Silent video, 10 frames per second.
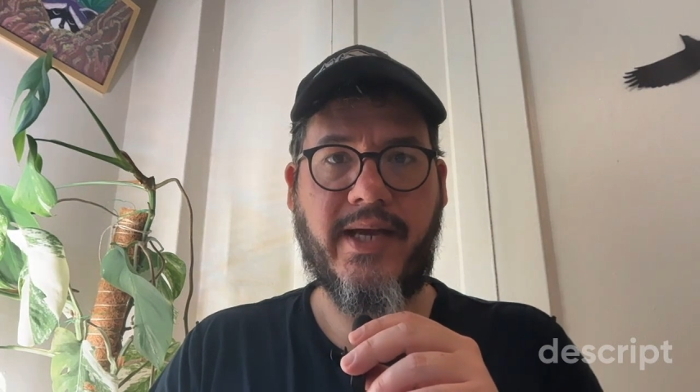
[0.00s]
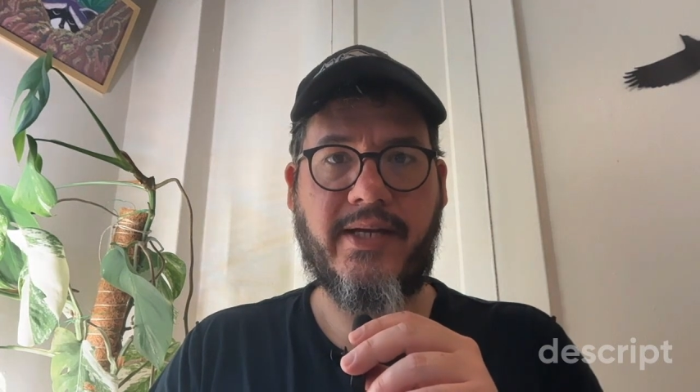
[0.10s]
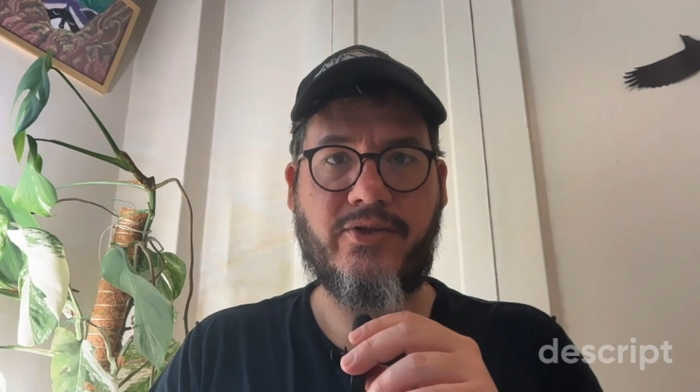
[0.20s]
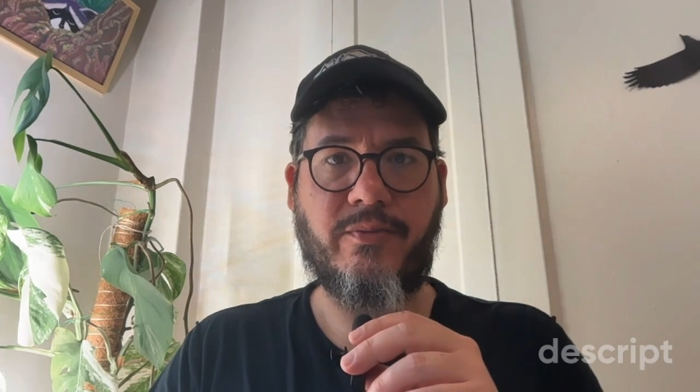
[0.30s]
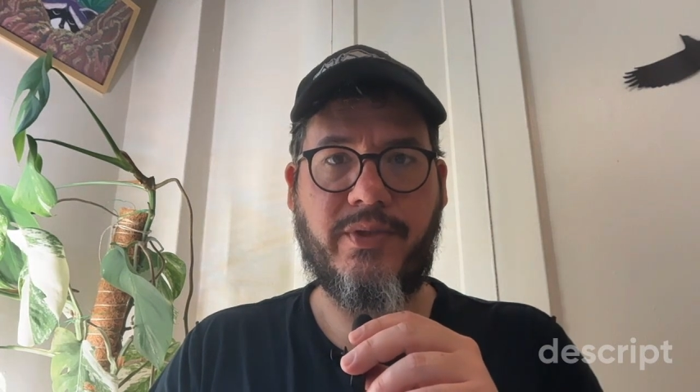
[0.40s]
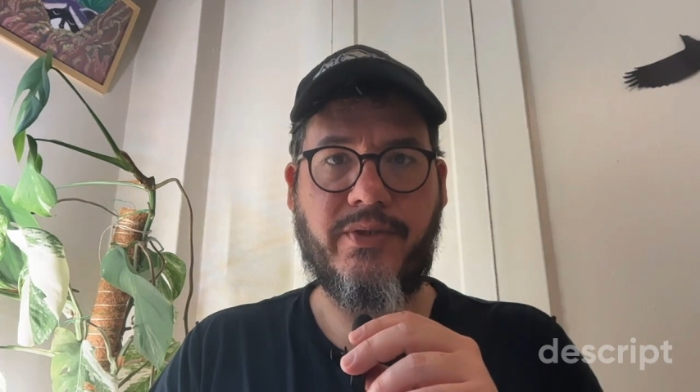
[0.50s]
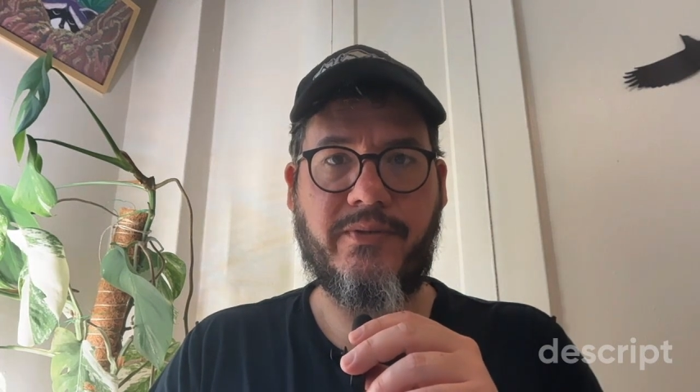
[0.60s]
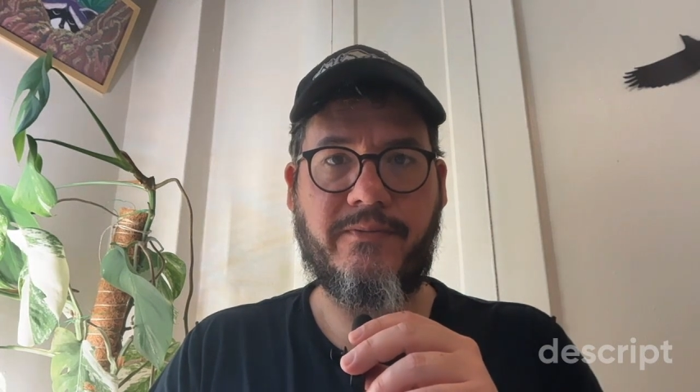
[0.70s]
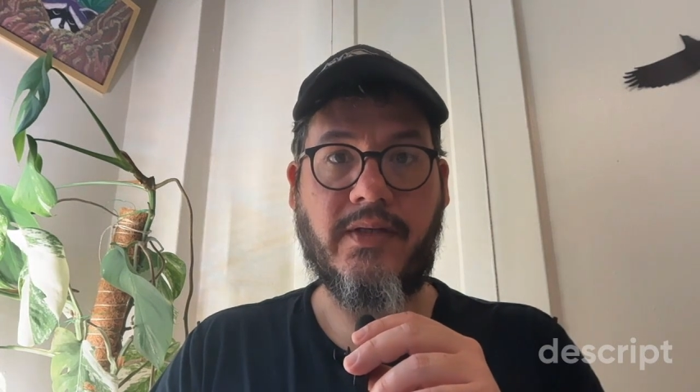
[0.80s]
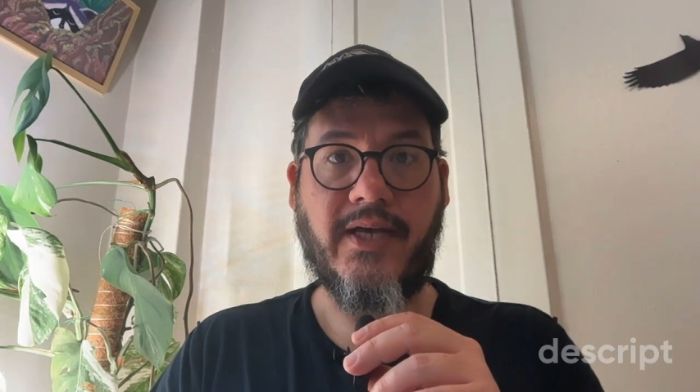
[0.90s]
attribute
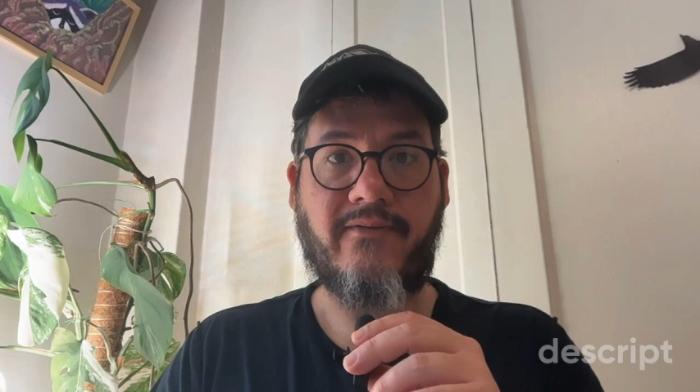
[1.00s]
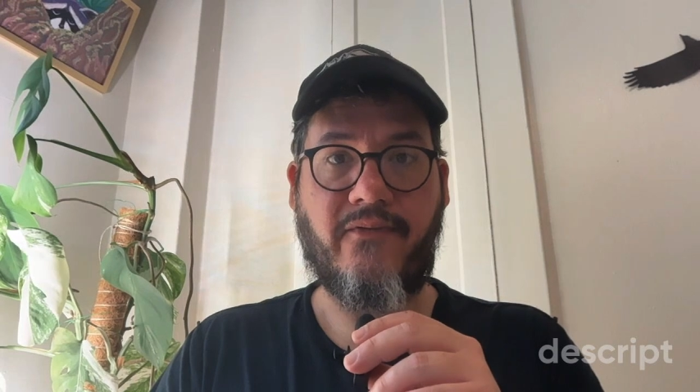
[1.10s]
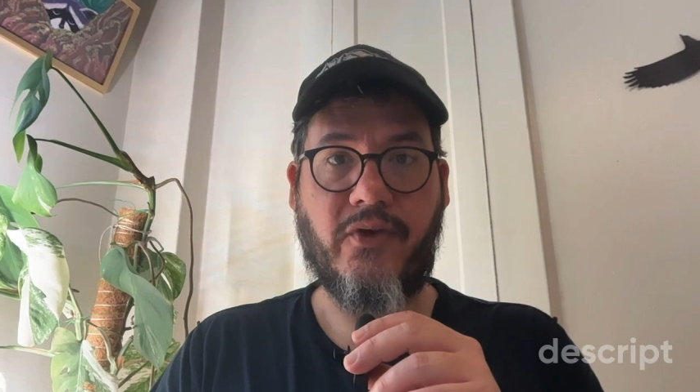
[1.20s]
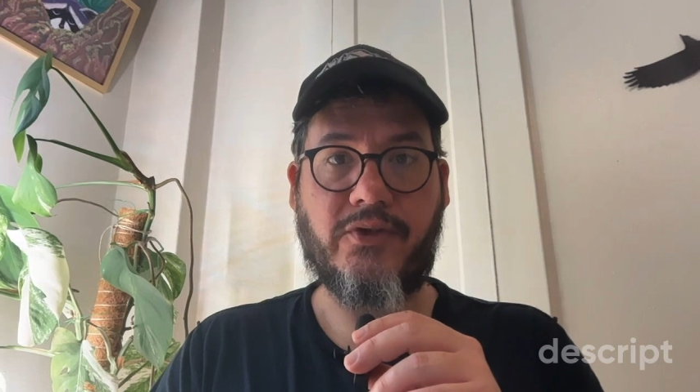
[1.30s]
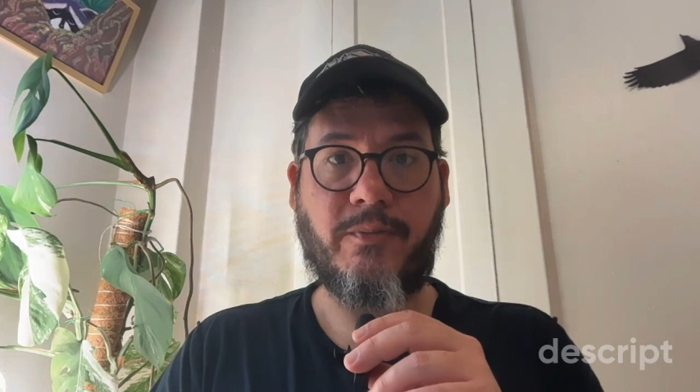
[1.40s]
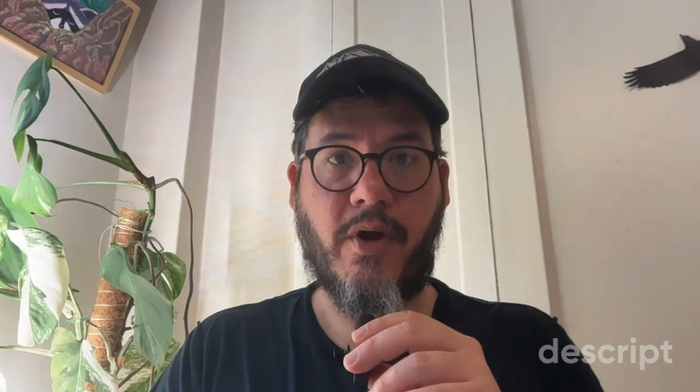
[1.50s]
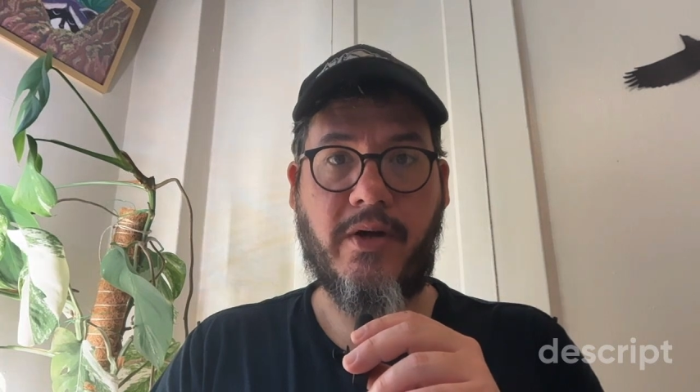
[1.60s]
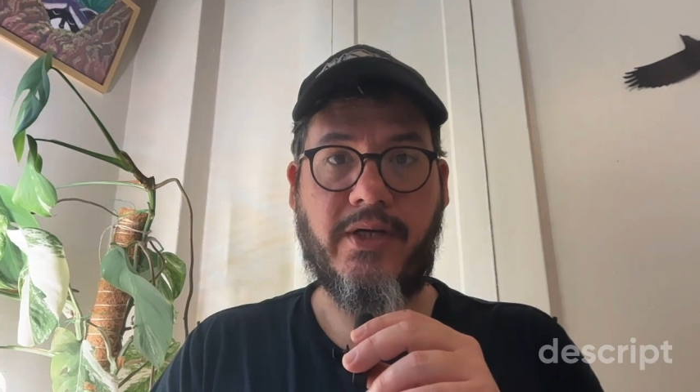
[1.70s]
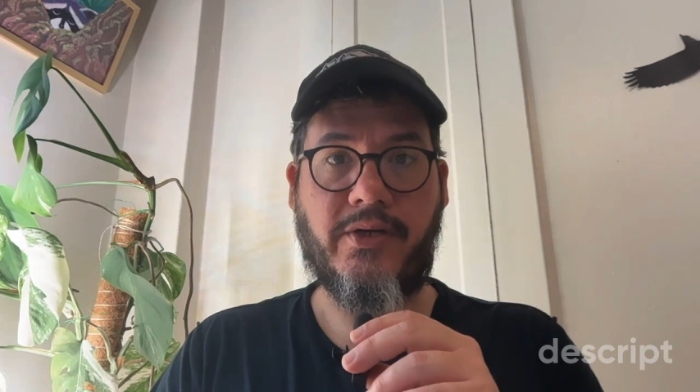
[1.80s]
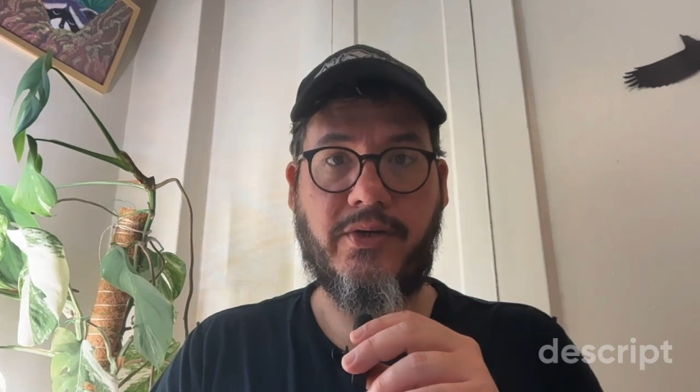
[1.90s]
on that
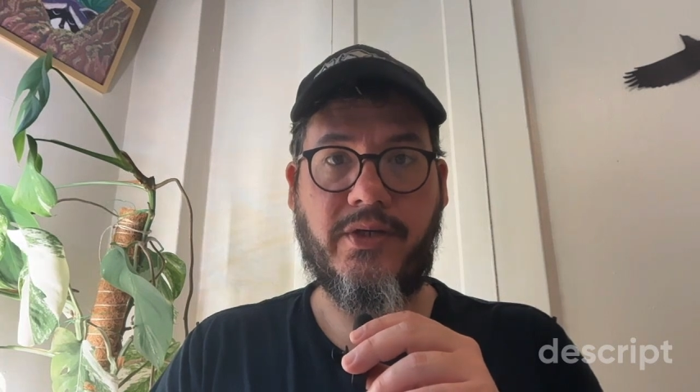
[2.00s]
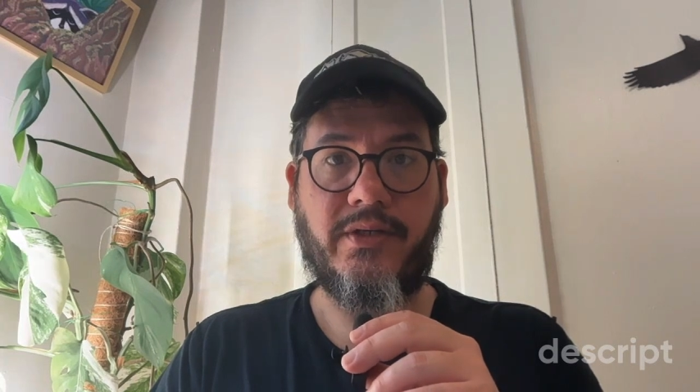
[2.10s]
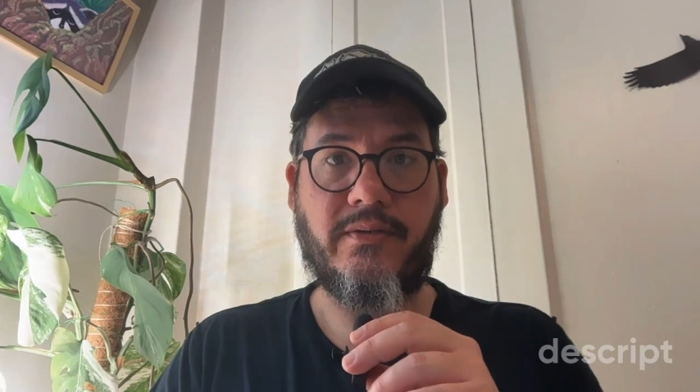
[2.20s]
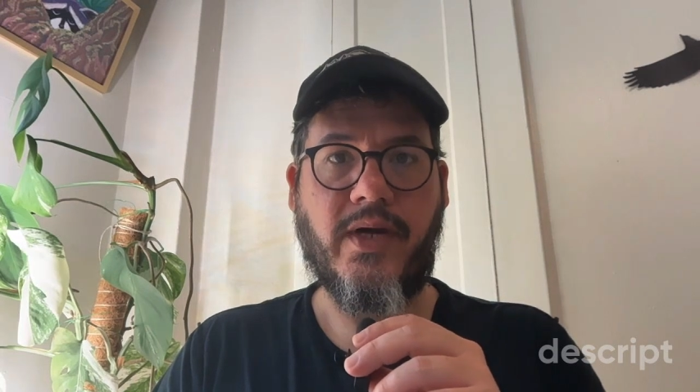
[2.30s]
first-party cookie.